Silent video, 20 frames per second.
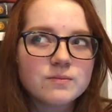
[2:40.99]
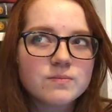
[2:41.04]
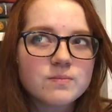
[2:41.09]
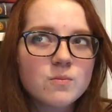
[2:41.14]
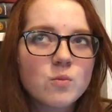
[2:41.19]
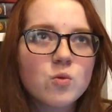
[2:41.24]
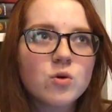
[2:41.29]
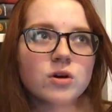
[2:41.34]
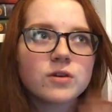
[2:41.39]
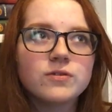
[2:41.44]

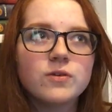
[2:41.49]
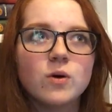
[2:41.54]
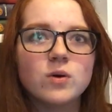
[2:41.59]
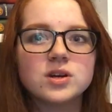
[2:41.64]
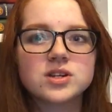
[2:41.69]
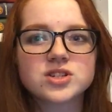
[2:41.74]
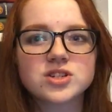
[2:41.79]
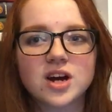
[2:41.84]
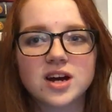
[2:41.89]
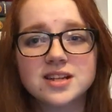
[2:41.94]
more
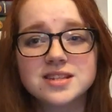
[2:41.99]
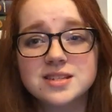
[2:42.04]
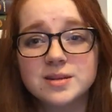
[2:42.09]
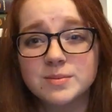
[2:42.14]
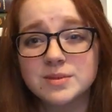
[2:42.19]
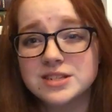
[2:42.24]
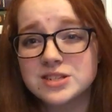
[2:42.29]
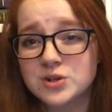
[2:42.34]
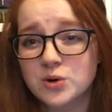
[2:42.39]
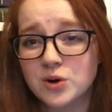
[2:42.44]
focused on
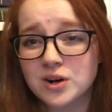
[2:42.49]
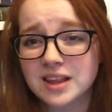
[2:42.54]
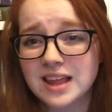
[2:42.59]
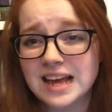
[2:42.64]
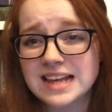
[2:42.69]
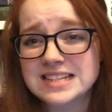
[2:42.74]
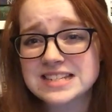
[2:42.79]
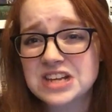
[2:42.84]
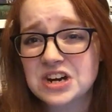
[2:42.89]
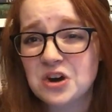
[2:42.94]
some of the
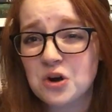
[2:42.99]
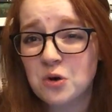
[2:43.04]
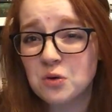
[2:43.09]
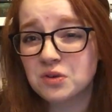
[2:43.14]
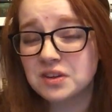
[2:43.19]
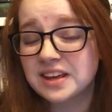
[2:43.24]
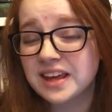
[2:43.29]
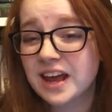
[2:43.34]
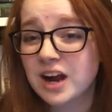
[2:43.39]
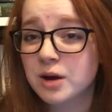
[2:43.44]
storylines that I don't
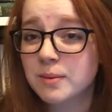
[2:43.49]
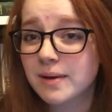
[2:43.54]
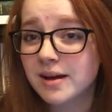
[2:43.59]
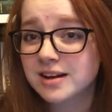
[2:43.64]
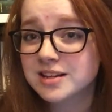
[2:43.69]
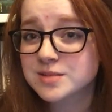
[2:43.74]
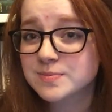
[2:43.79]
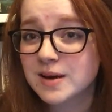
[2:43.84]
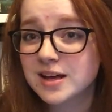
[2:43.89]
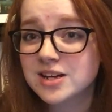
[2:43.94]
really care about
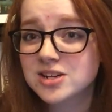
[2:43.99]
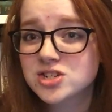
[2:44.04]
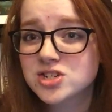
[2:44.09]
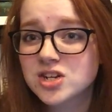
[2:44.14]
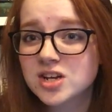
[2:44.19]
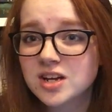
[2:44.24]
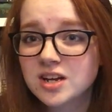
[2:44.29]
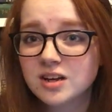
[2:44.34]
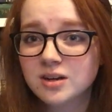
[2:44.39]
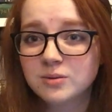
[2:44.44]
as
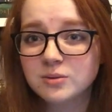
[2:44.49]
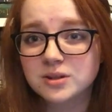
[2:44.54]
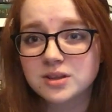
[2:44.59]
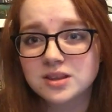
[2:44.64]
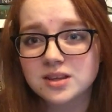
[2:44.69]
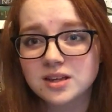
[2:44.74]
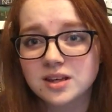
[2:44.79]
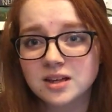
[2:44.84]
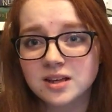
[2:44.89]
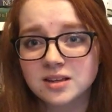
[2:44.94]
much
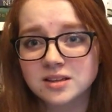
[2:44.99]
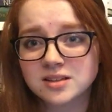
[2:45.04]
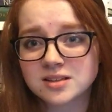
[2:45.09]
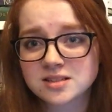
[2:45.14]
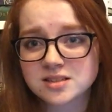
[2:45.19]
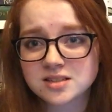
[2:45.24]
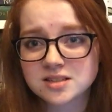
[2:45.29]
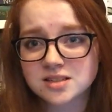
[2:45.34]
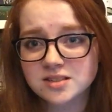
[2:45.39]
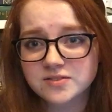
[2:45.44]
with the
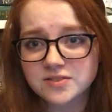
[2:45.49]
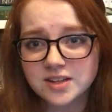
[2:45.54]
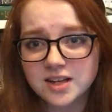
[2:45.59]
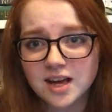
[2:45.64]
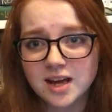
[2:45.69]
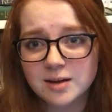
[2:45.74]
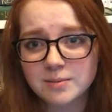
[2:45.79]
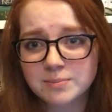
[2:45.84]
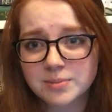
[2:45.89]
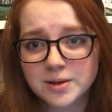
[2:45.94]
TV
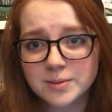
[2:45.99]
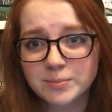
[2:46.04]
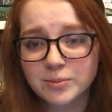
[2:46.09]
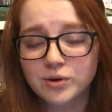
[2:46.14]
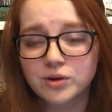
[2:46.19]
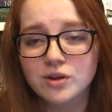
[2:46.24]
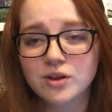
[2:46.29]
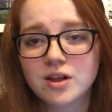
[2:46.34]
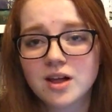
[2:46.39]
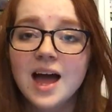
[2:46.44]
head
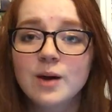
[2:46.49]
people.